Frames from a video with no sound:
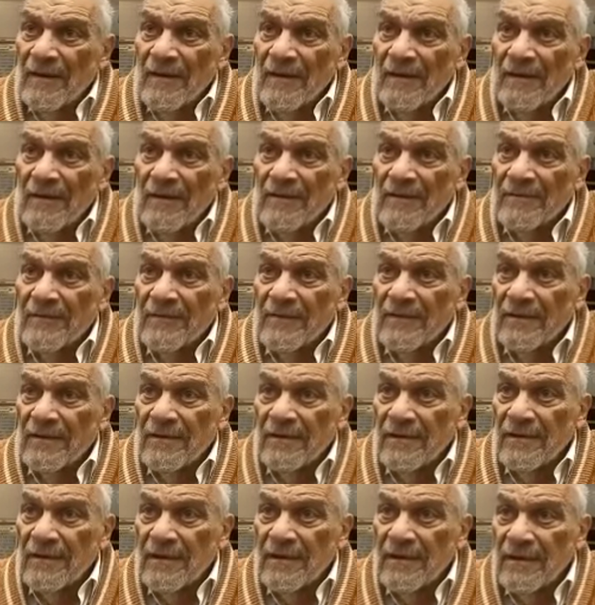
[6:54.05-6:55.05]
of
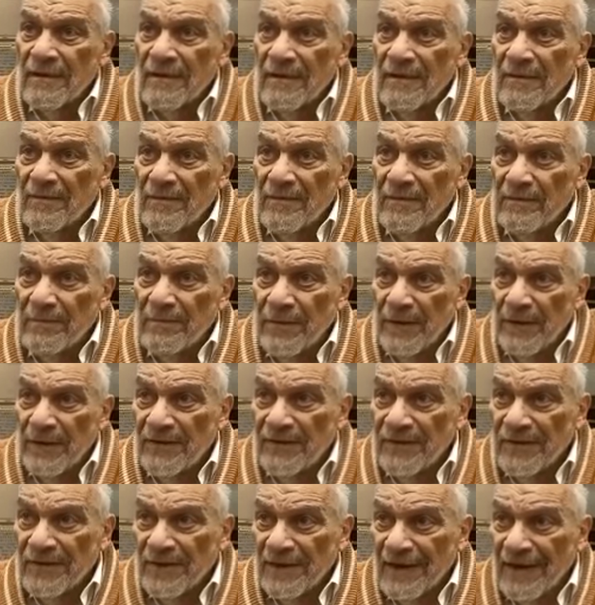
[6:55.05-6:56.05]
the
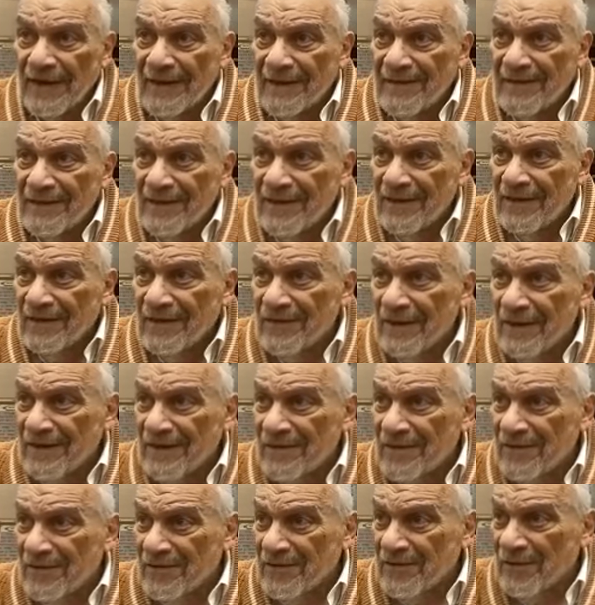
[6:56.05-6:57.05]
basic idea
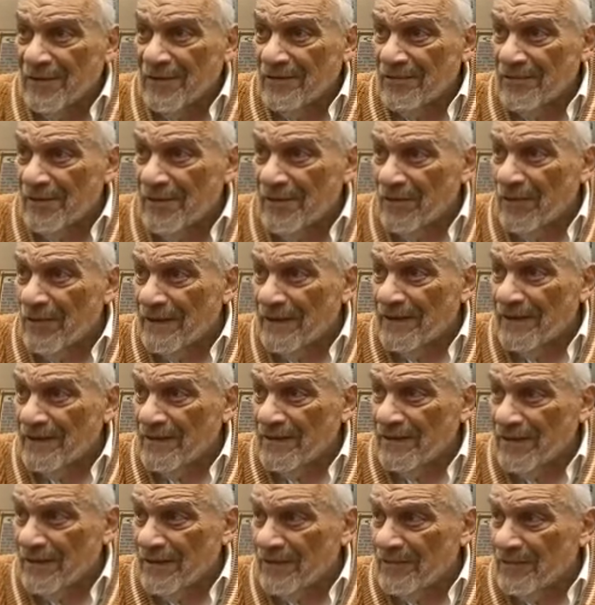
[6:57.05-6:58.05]
that the Torah
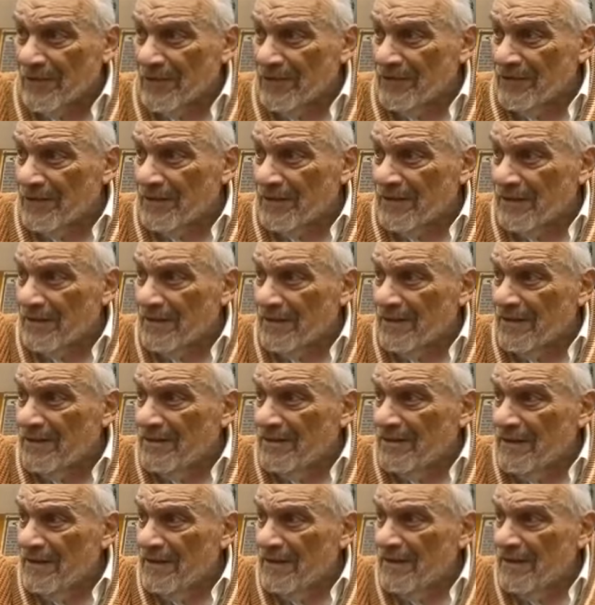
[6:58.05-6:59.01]
wanted to communicate.